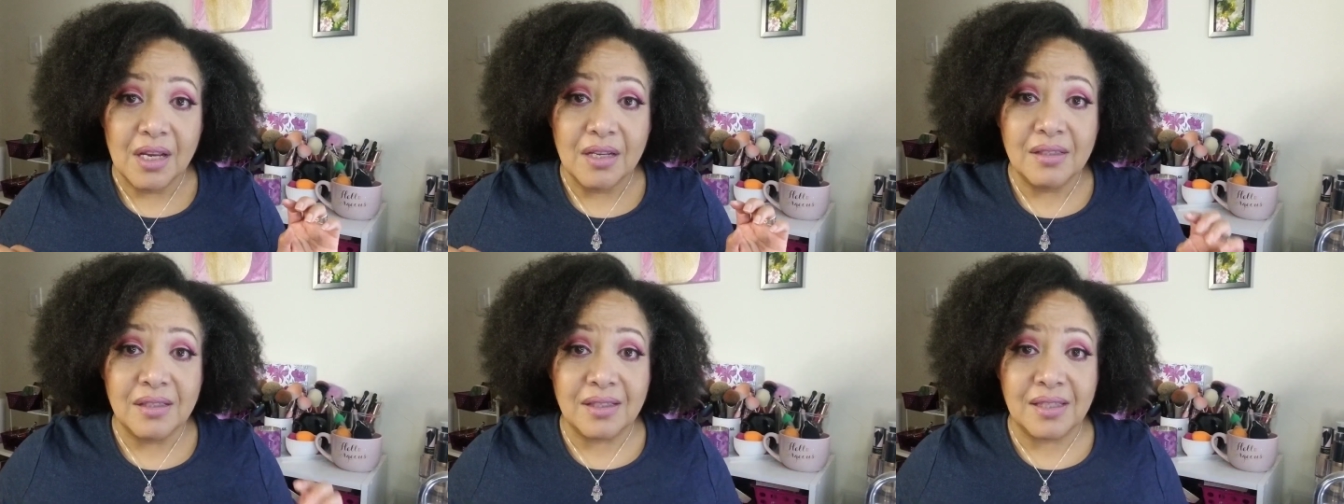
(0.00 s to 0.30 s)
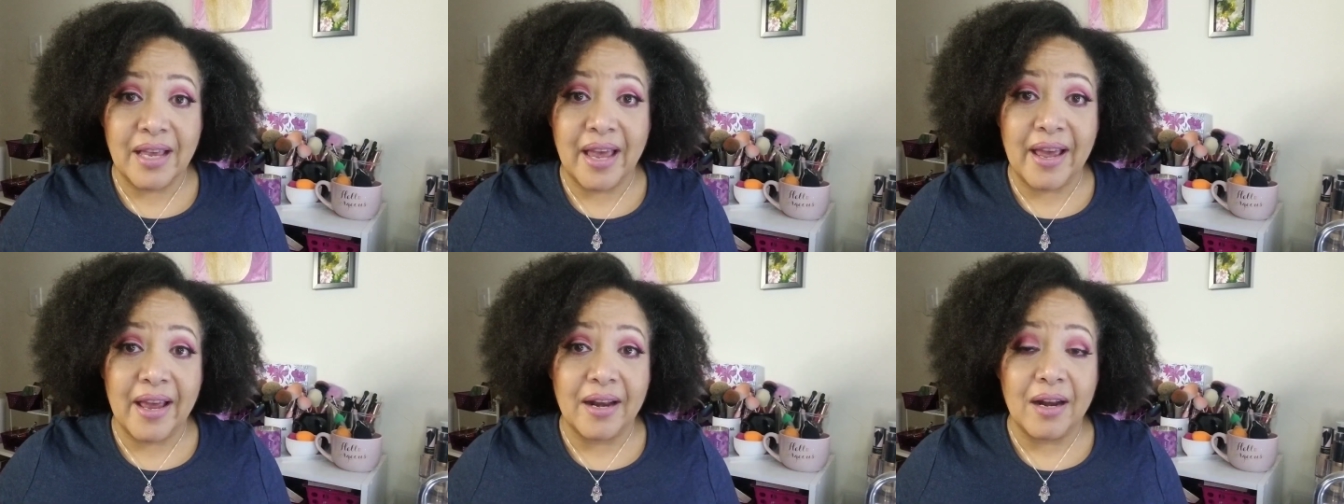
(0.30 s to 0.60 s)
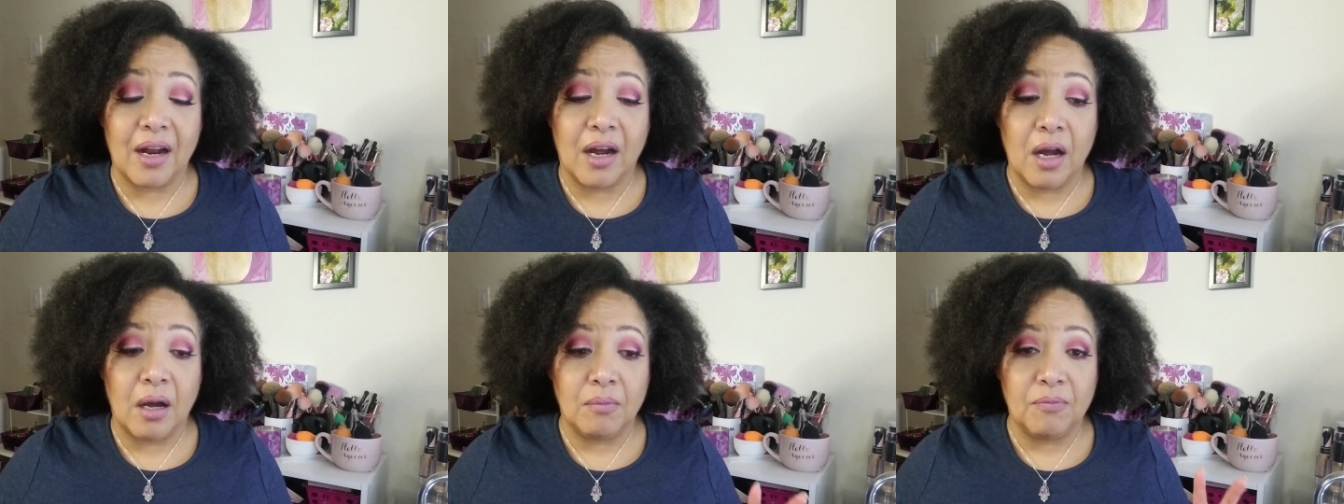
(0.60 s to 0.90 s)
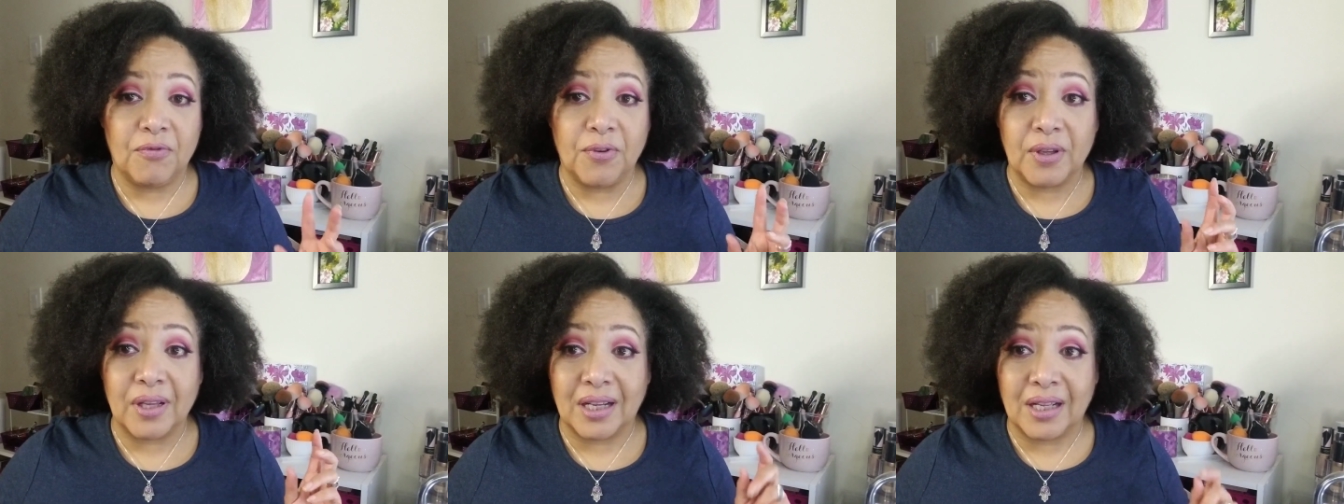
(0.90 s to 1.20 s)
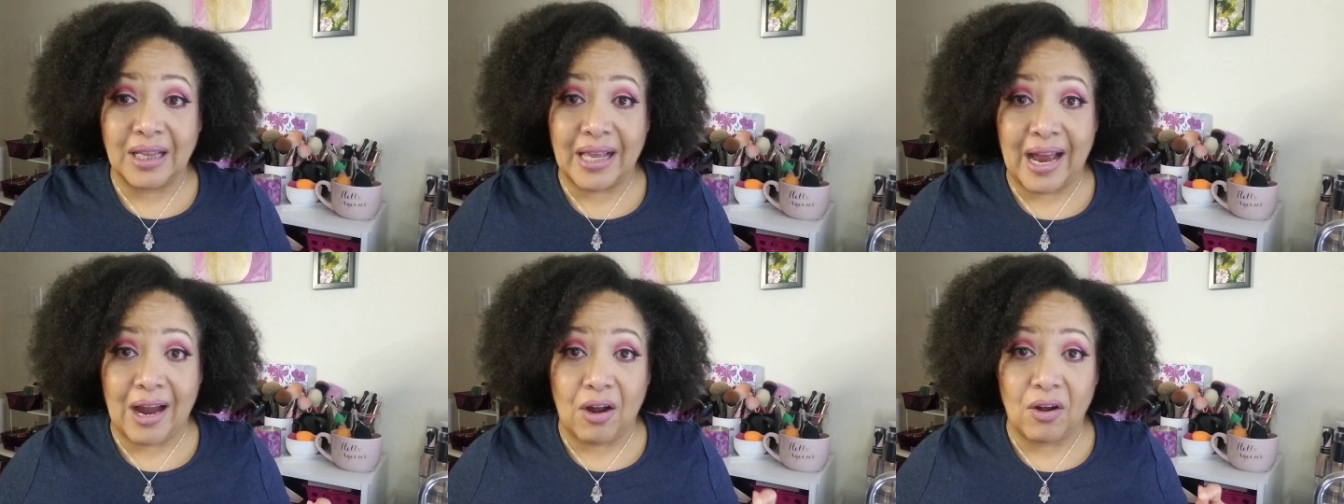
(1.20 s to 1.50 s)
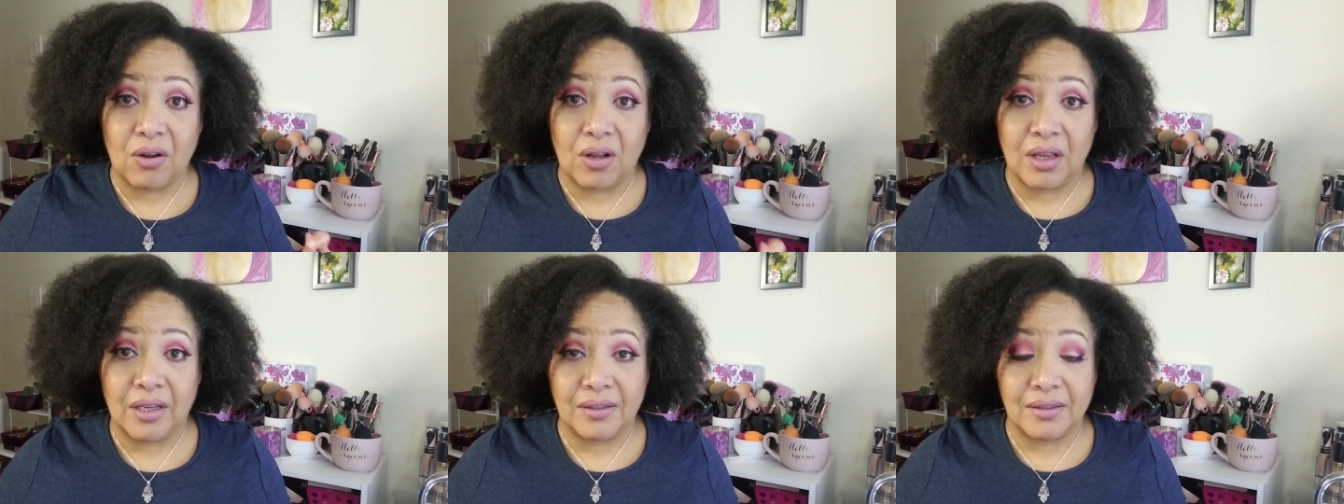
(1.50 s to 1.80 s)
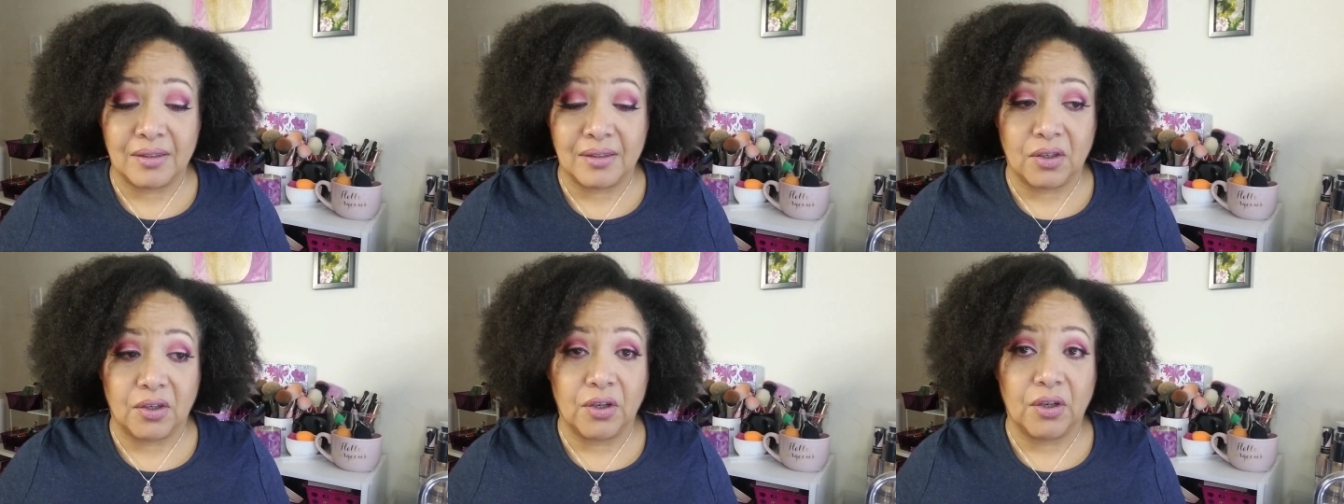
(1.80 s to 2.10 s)
set um, for the cloud
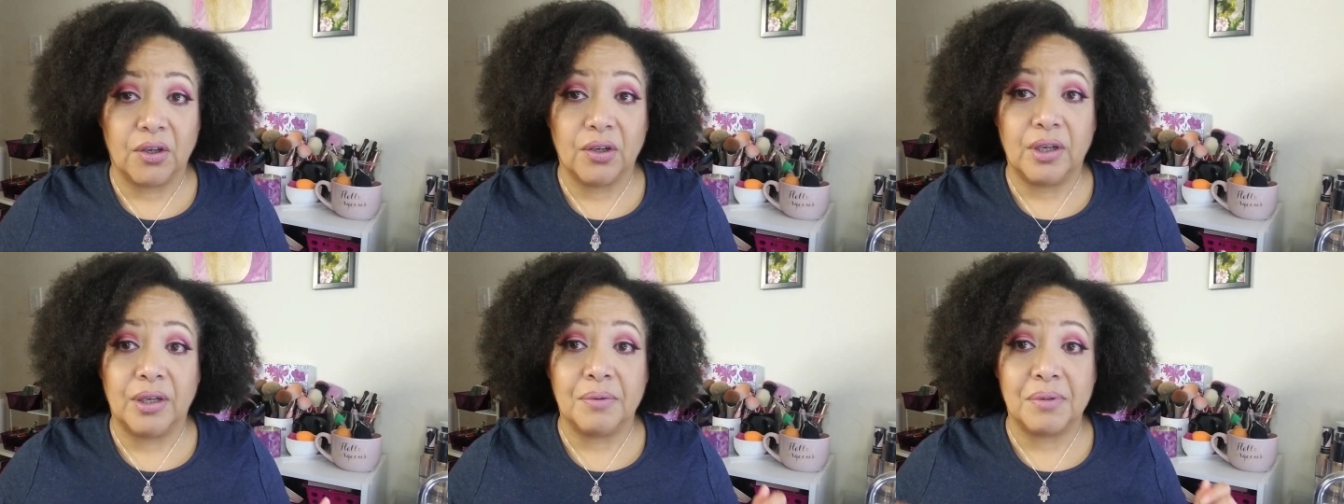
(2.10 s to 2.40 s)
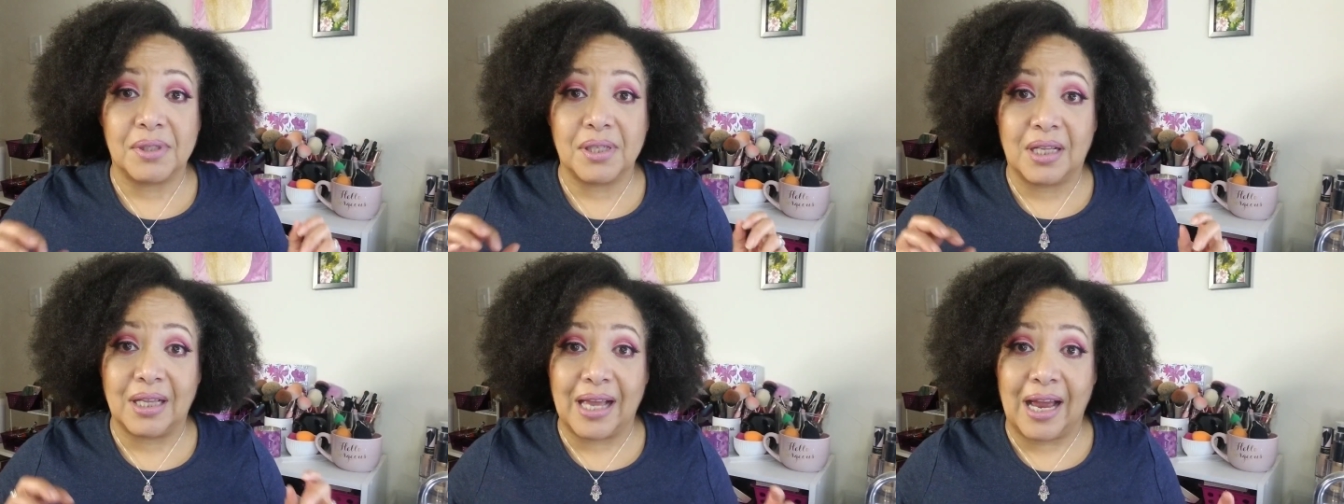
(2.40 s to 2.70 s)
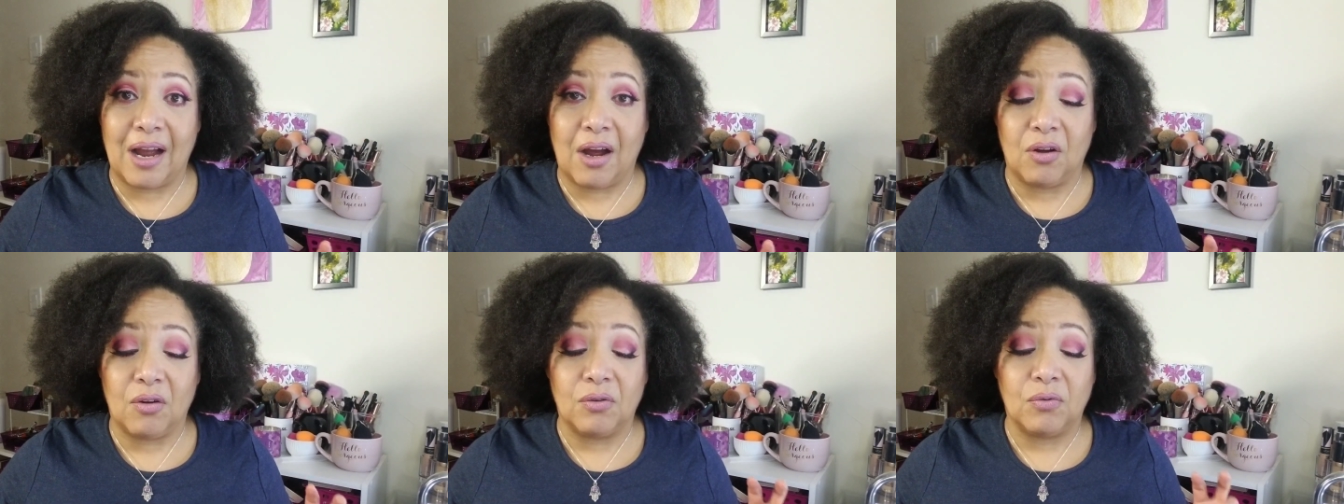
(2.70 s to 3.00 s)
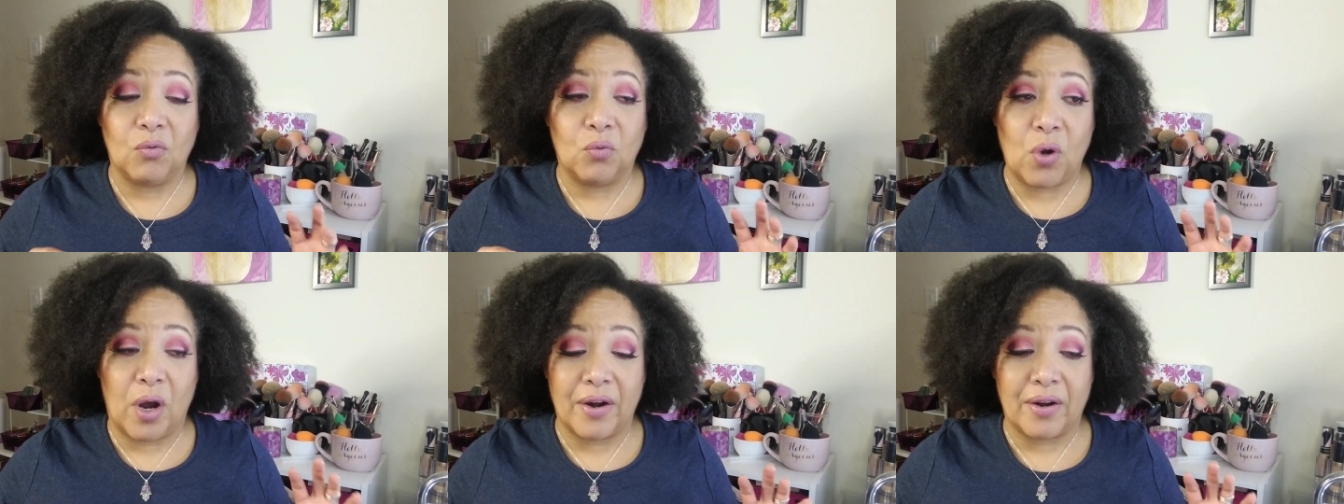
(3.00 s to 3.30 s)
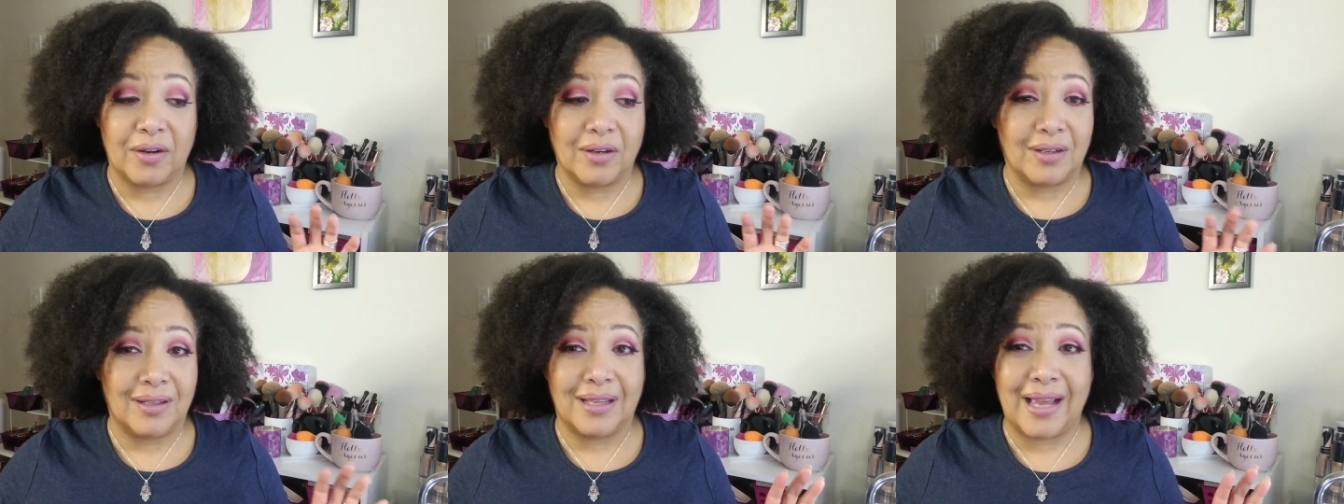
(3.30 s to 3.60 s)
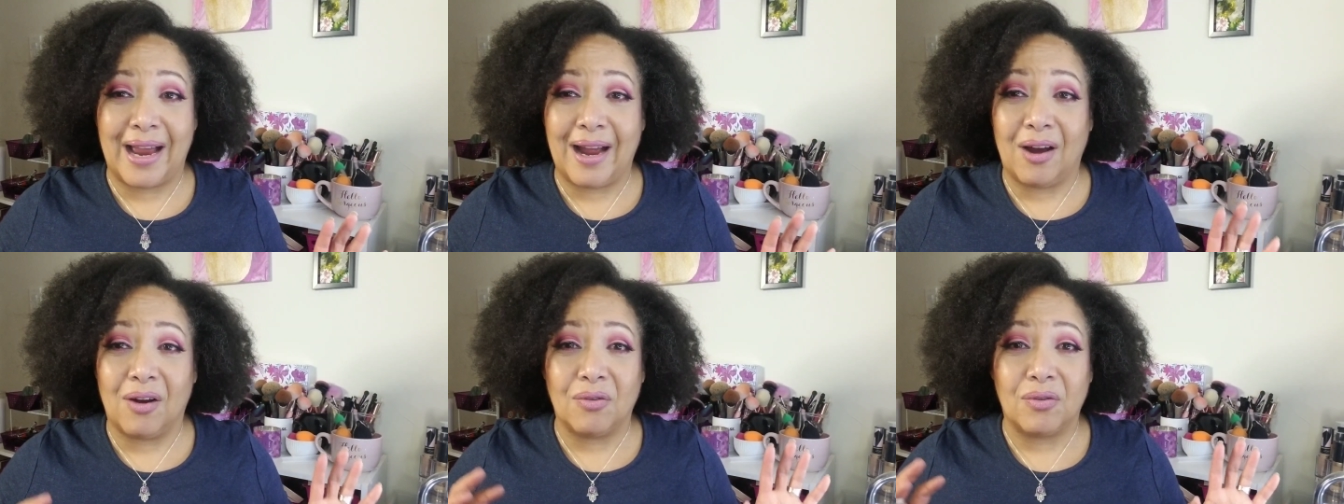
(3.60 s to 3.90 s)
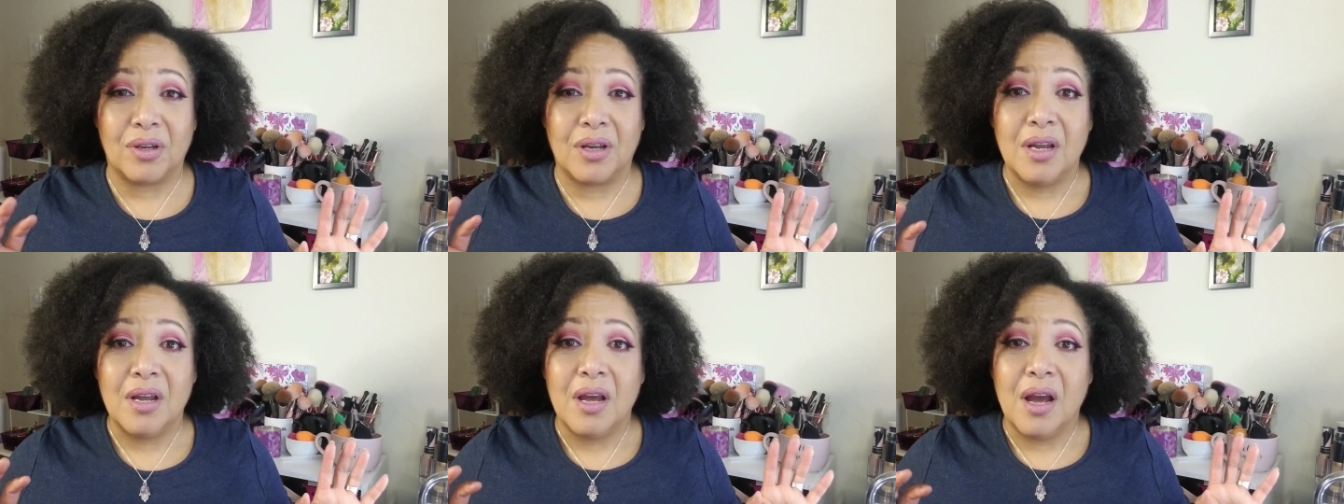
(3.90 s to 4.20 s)
cleanser. It was a cloud, water
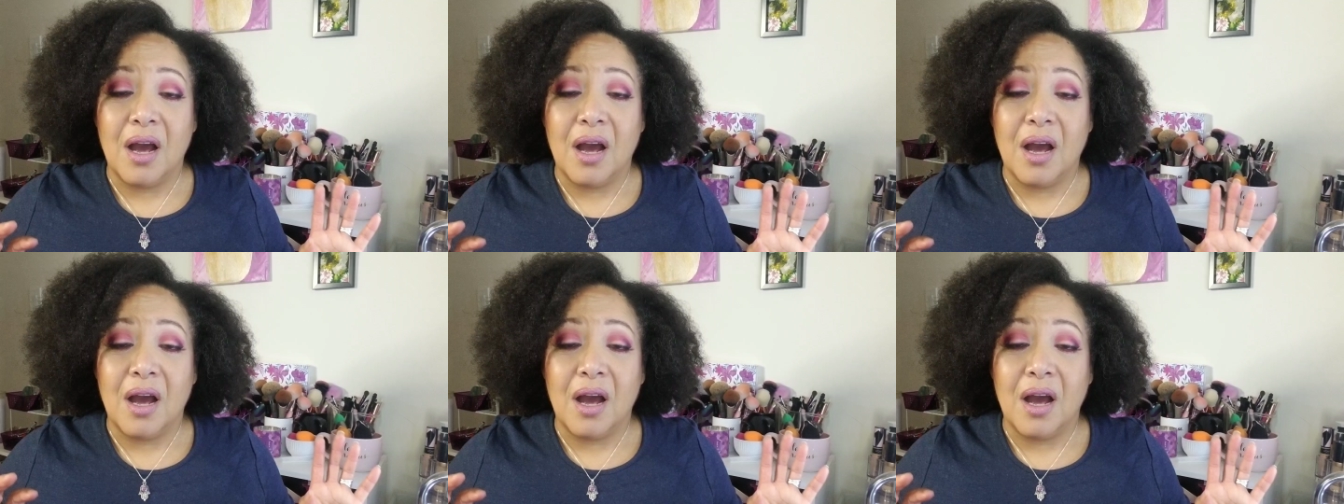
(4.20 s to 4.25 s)
cloud